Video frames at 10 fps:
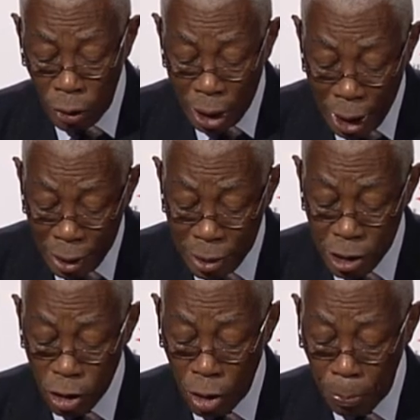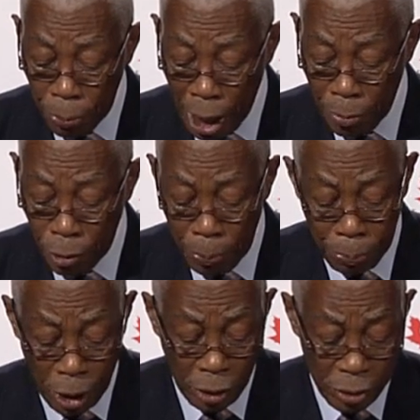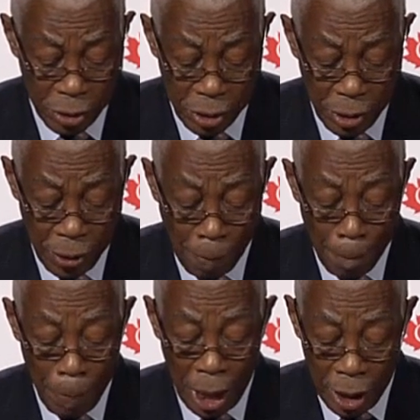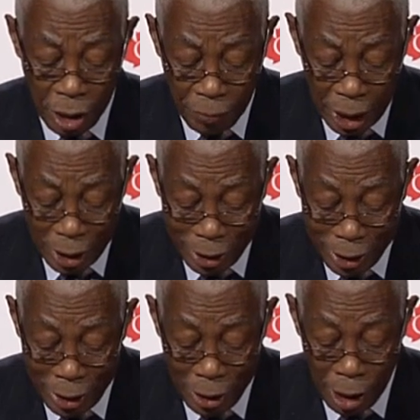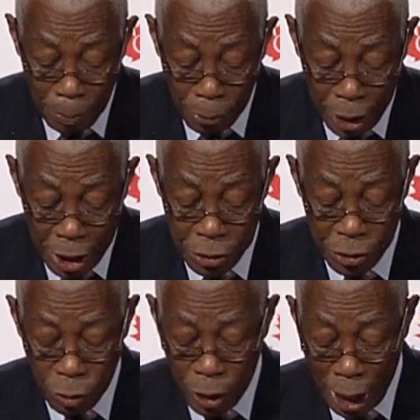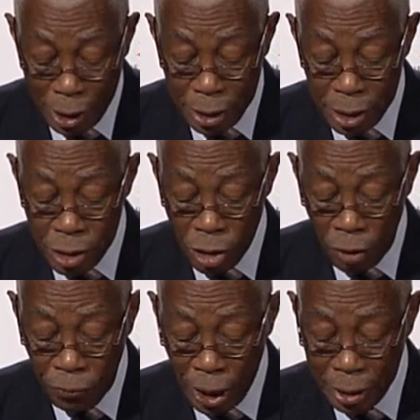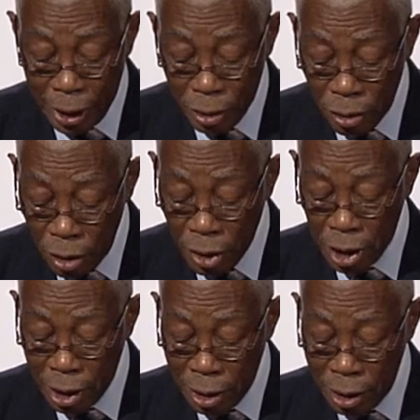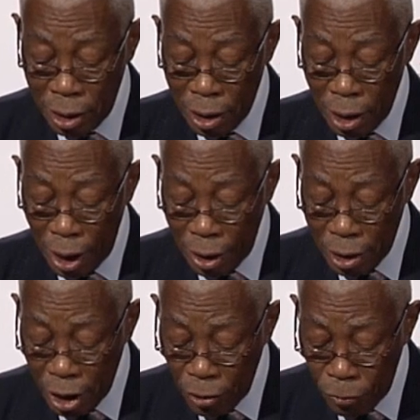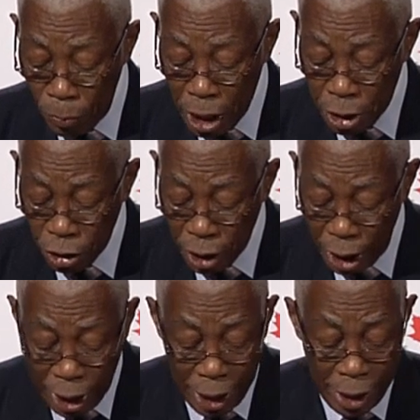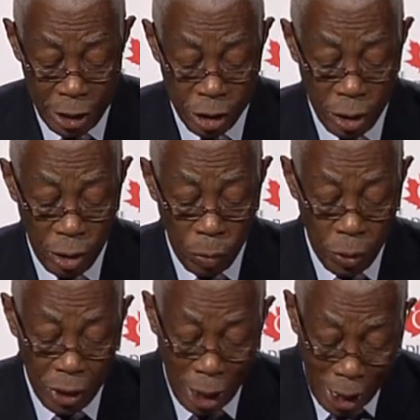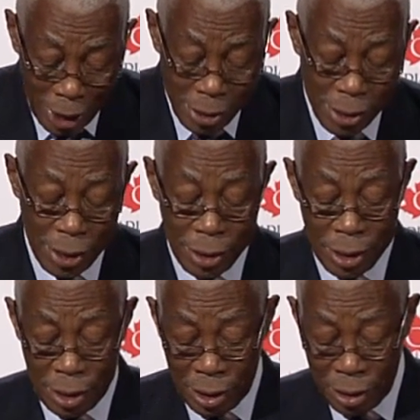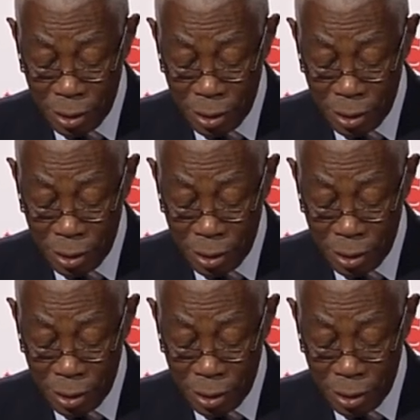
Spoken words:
reliance on primary products and have embraced the realities of a technological and information age with the ICT,